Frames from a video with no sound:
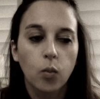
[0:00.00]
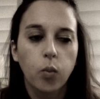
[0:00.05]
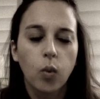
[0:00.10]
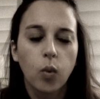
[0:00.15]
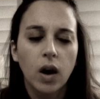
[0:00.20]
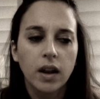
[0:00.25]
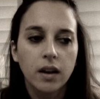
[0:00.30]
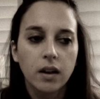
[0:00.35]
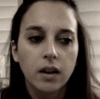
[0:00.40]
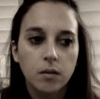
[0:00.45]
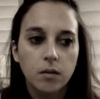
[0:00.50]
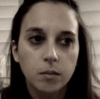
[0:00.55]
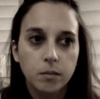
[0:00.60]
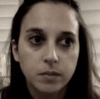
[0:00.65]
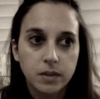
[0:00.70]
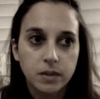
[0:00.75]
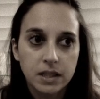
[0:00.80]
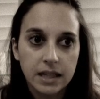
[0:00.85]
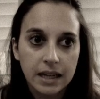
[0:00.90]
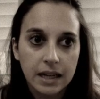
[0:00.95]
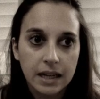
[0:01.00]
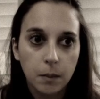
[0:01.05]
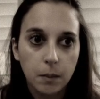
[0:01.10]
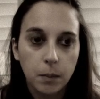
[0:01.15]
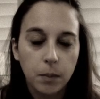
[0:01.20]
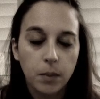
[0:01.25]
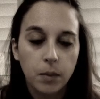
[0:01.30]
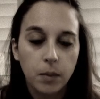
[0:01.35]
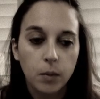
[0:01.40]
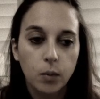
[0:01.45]
One
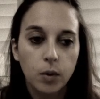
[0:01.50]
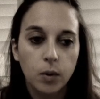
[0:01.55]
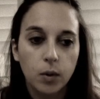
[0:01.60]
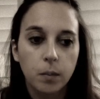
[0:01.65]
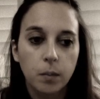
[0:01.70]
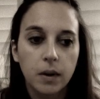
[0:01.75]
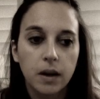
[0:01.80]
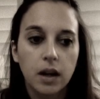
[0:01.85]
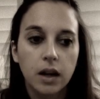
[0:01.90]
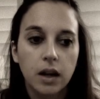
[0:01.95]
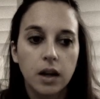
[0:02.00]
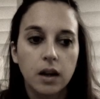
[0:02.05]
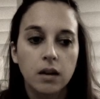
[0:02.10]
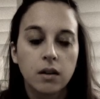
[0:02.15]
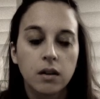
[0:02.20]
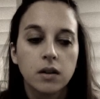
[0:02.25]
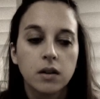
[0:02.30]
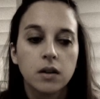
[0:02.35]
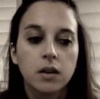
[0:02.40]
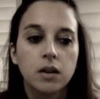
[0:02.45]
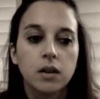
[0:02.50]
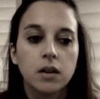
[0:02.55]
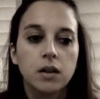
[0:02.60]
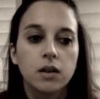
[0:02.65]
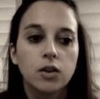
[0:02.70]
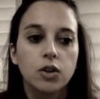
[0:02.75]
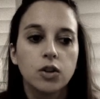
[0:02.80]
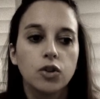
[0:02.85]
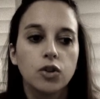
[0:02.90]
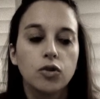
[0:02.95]
tip would be,
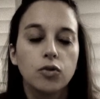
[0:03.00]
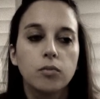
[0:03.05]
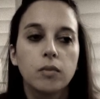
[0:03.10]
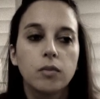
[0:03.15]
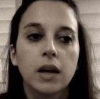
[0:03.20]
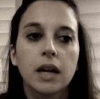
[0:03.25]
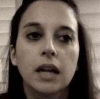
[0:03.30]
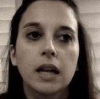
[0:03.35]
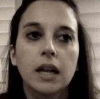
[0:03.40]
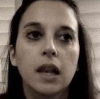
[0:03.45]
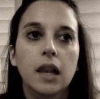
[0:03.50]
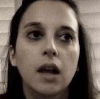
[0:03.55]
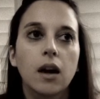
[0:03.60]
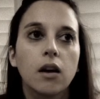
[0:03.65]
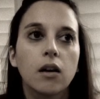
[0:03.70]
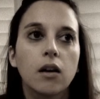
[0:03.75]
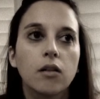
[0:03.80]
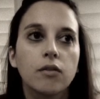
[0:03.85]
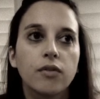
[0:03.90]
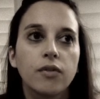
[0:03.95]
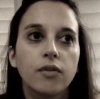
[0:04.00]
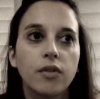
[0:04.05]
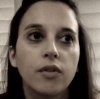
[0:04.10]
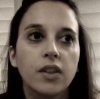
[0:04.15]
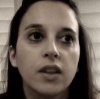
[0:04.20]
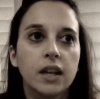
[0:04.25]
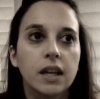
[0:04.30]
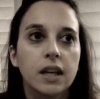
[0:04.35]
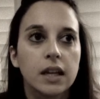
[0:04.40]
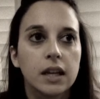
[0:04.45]
you may love
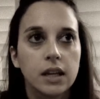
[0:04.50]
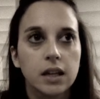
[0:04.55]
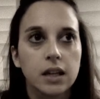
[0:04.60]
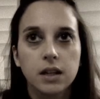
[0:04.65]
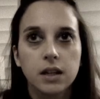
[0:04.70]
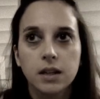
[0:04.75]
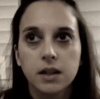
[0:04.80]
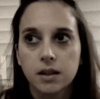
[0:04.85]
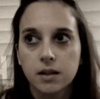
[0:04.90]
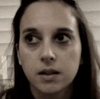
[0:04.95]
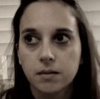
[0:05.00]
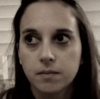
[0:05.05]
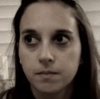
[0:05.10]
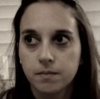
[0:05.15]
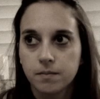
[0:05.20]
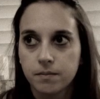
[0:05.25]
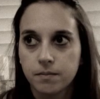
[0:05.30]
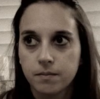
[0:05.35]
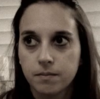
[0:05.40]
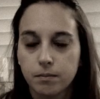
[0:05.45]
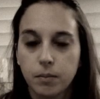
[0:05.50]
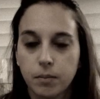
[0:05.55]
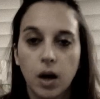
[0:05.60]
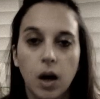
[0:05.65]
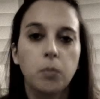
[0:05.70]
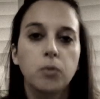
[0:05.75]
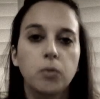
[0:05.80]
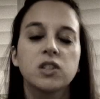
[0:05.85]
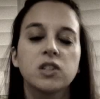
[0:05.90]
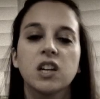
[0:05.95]
the
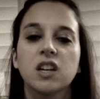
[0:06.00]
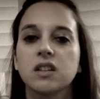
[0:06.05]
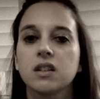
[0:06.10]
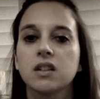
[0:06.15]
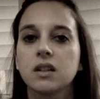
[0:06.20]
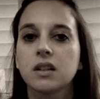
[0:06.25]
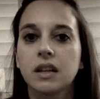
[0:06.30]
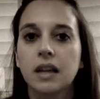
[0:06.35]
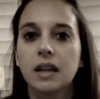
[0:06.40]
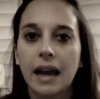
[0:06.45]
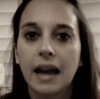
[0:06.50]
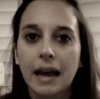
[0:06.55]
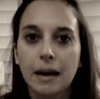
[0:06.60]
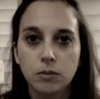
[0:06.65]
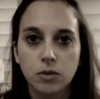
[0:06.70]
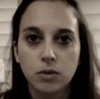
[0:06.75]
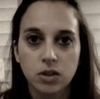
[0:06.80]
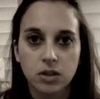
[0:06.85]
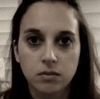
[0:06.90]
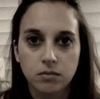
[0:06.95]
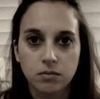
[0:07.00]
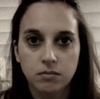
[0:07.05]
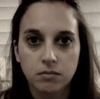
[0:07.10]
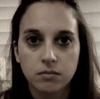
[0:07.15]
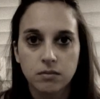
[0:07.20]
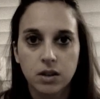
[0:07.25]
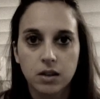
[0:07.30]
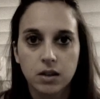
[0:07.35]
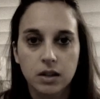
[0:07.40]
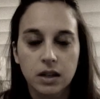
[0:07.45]
Purple Turtle in Camden,
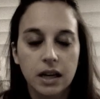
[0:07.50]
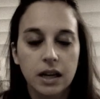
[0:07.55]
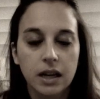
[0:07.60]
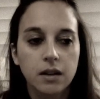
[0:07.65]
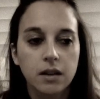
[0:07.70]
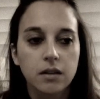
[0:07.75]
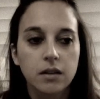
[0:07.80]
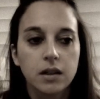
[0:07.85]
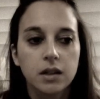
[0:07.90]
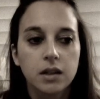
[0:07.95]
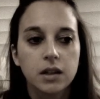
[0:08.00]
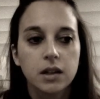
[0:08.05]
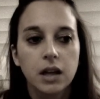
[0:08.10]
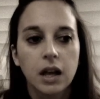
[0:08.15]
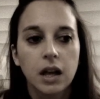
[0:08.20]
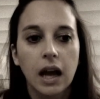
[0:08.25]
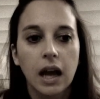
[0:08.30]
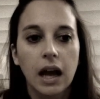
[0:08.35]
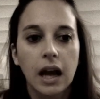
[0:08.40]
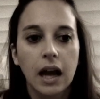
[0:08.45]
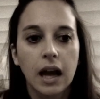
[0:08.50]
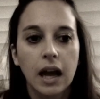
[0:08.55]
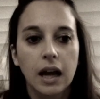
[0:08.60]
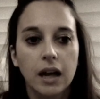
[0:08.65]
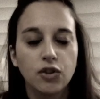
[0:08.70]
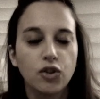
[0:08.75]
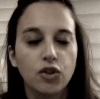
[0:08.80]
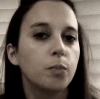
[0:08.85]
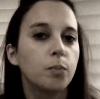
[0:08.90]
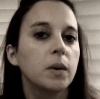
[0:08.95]
okay?
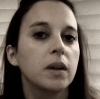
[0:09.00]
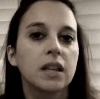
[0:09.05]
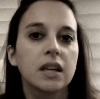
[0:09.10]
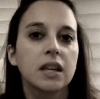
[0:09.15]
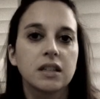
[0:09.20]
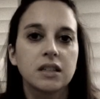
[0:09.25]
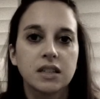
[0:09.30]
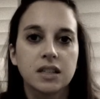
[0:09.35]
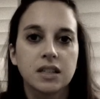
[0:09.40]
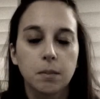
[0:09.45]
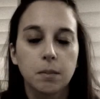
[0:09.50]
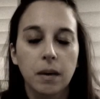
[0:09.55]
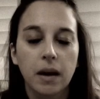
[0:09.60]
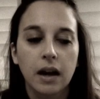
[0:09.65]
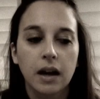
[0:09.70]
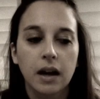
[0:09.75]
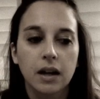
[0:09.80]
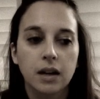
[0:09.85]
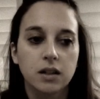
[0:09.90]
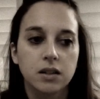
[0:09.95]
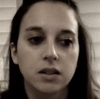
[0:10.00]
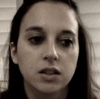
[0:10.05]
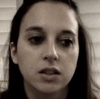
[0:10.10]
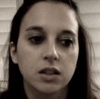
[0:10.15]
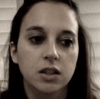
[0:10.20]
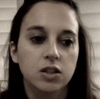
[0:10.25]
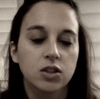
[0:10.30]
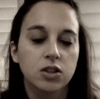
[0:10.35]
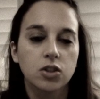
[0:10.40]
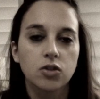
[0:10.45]
And you've been there to see bands
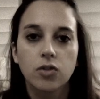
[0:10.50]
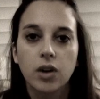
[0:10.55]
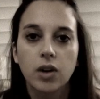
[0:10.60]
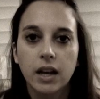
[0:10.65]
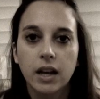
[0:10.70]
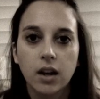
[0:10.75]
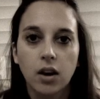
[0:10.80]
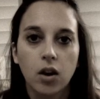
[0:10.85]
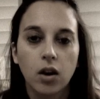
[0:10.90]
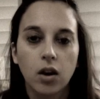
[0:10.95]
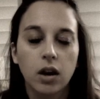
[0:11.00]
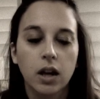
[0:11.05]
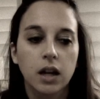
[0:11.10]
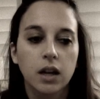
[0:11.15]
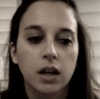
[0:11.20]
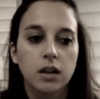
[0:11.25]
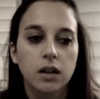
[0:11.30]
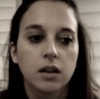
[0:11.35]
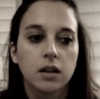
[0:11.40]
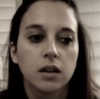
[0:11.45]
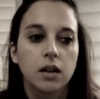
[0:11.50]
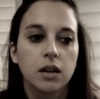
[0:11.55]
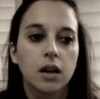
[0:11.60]
and it's a great night.